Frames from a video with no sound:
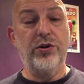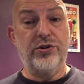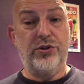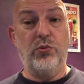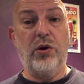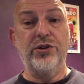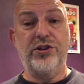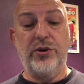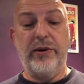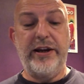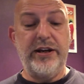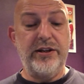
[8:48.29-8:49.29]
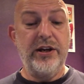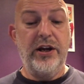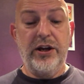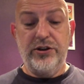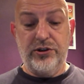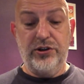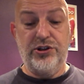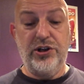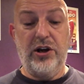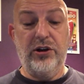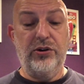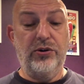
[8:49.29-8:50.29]
to 128 to the
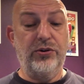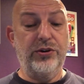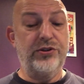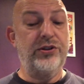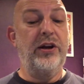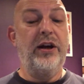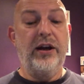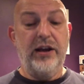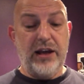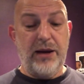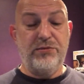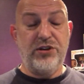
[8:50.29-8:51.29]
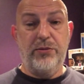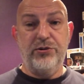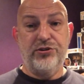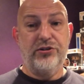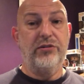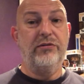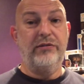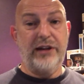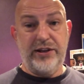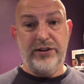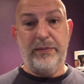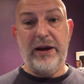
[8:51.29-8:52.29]
Charlotte Hornets. Cam Thomas
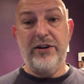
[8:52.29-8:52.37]
led the